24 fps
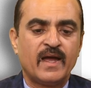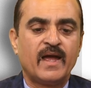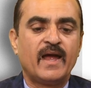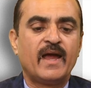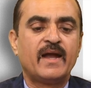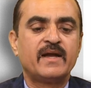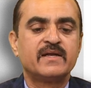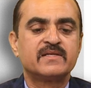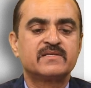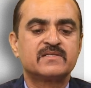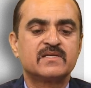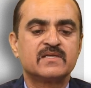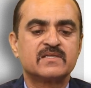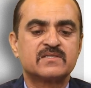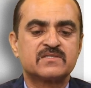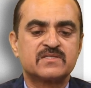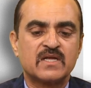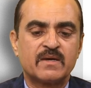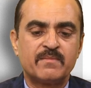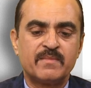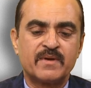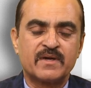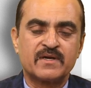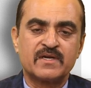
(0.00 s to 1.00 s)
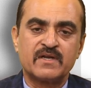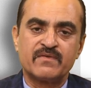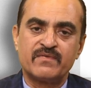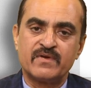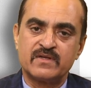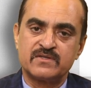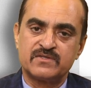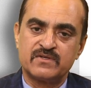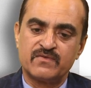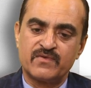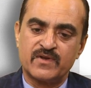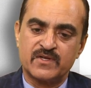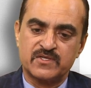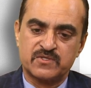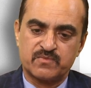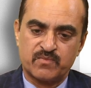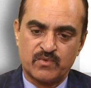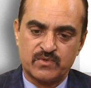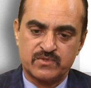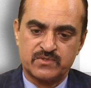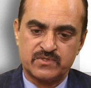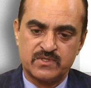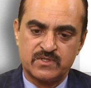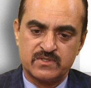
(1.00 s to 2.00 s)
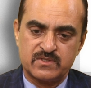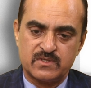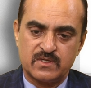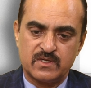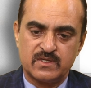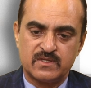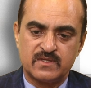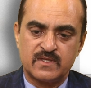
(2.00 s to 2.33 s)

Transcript: and systemic defensive responses,